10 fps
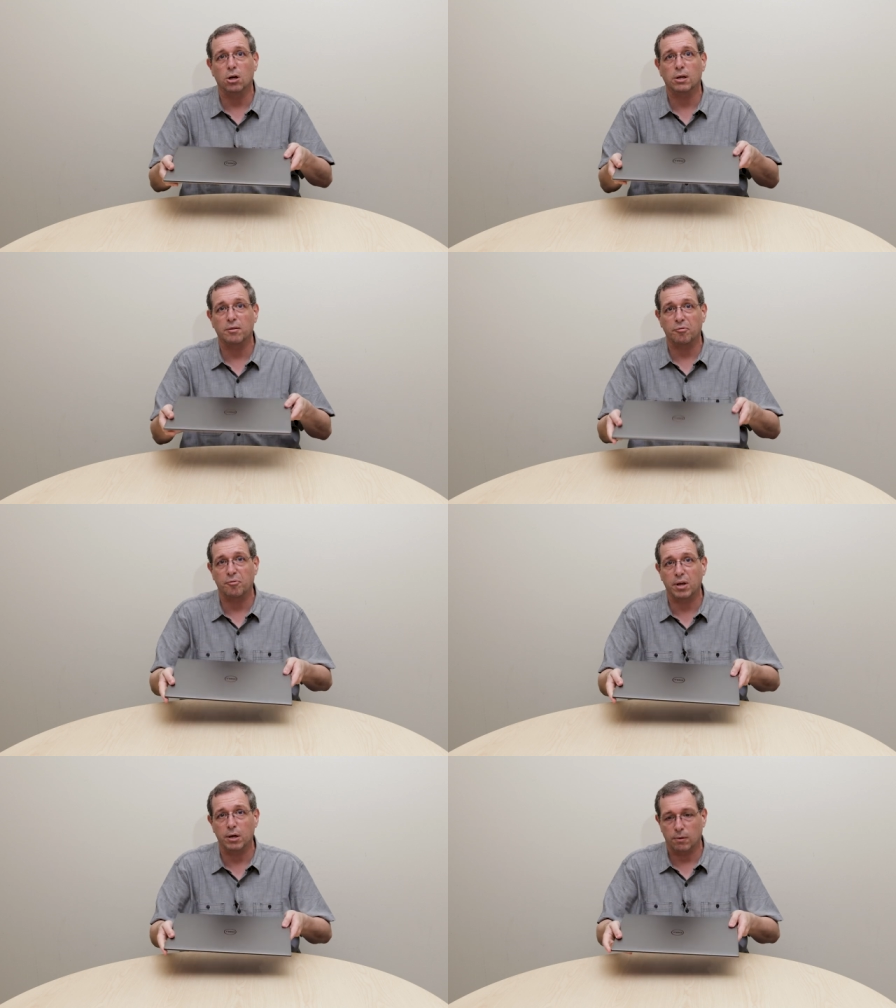look and
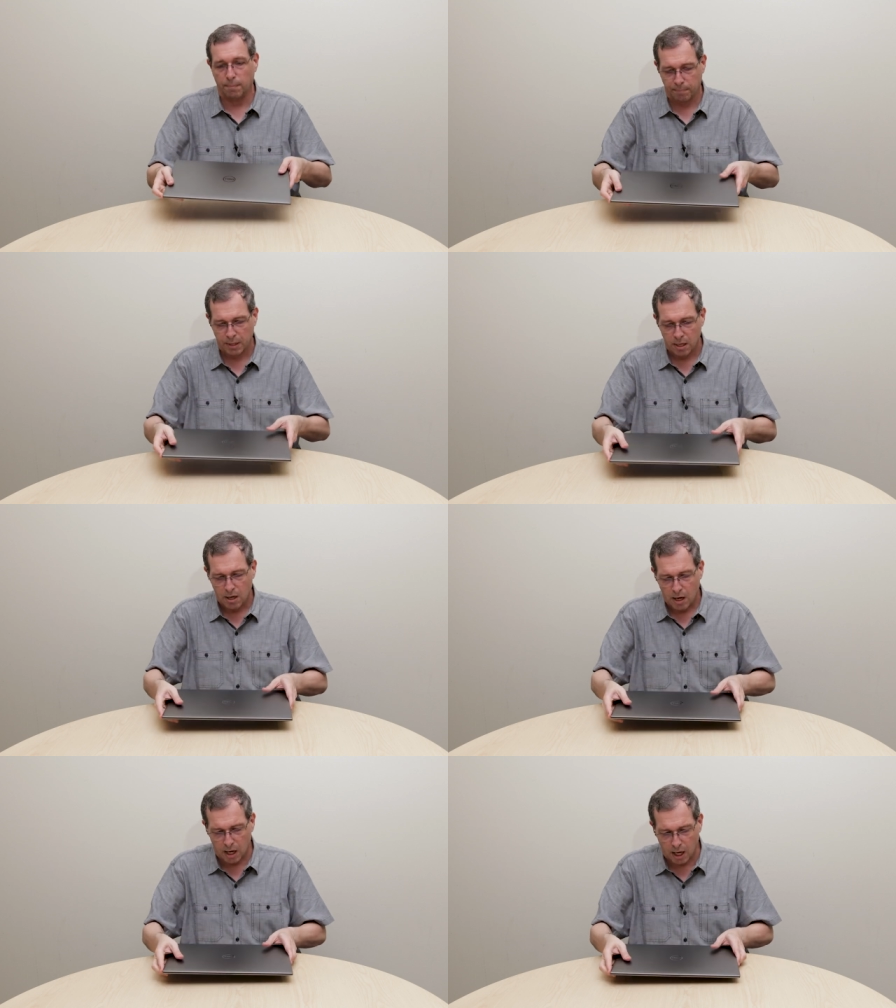feel.
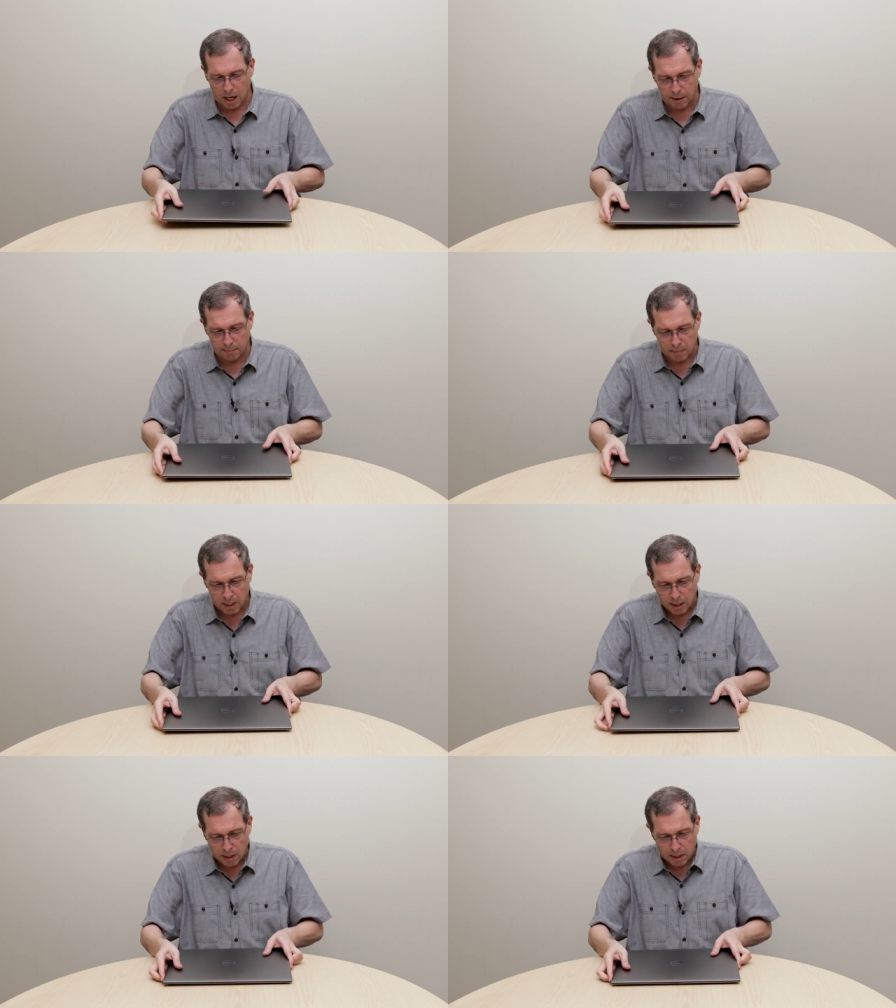Um,
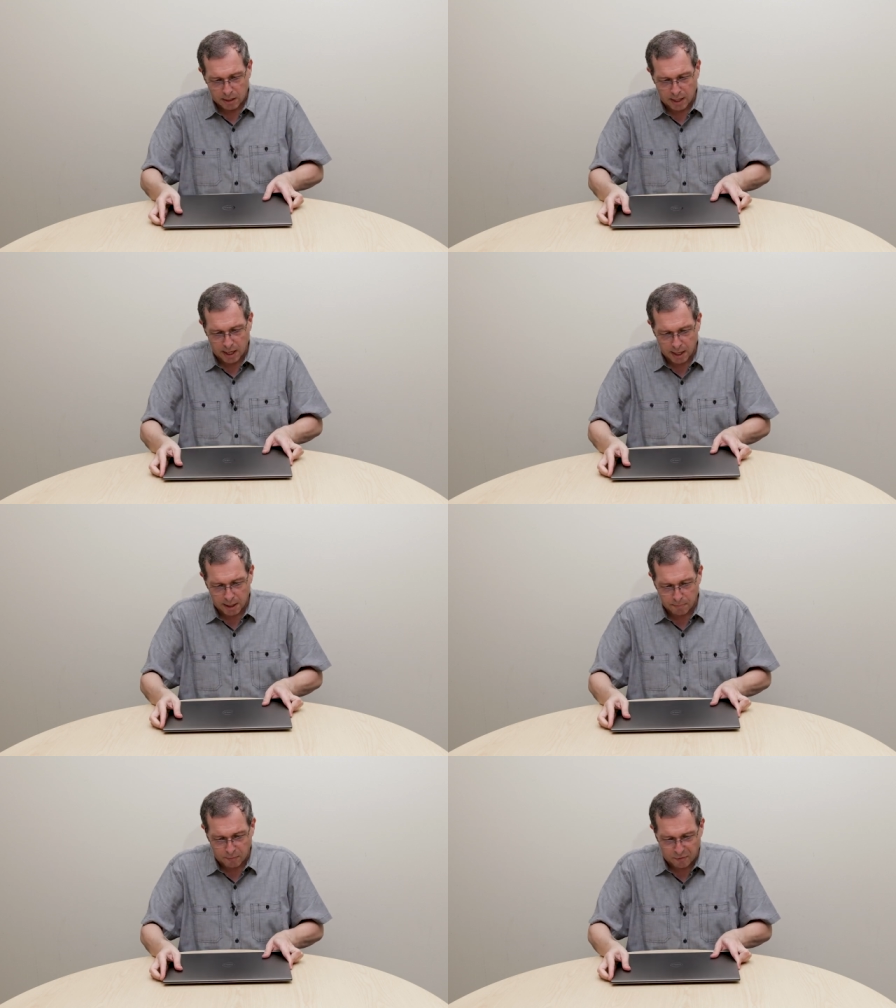
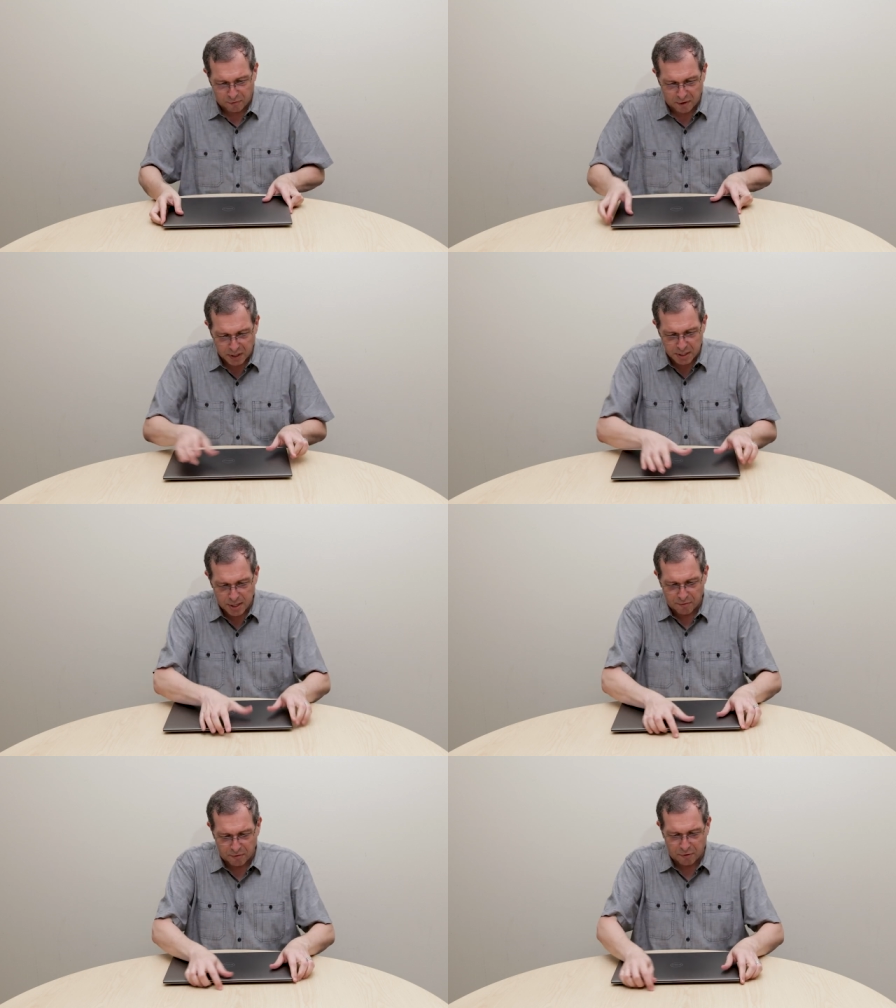the
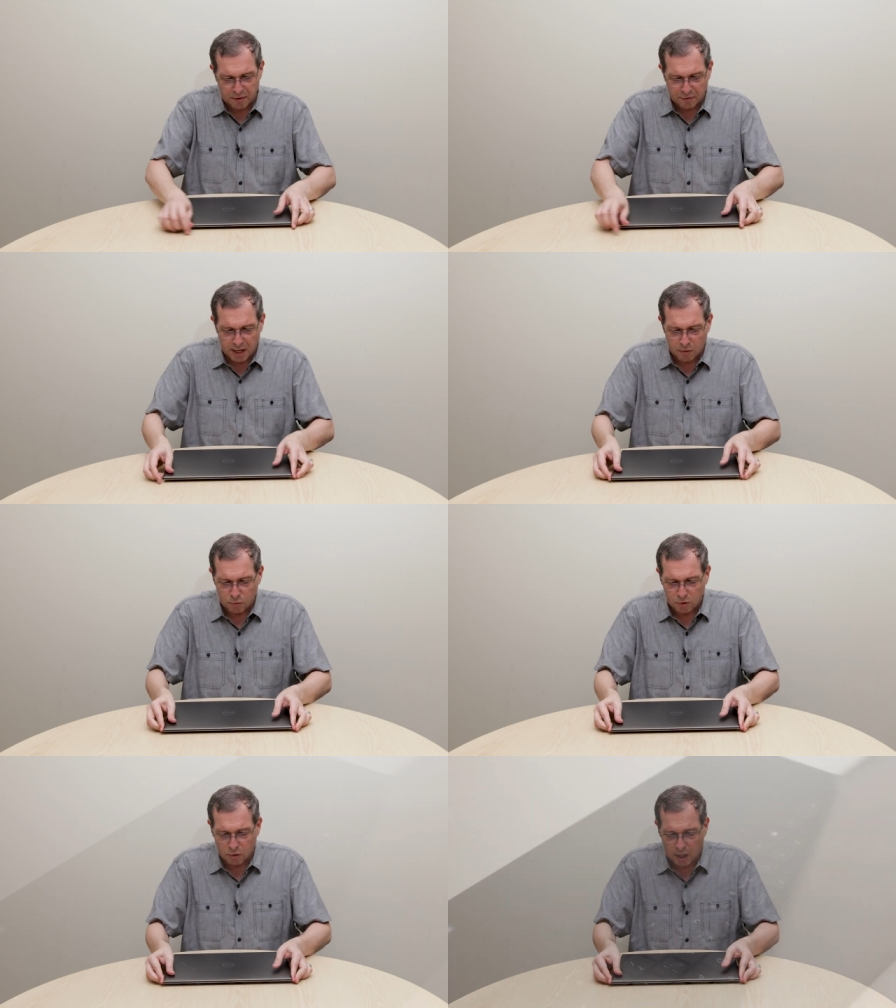5750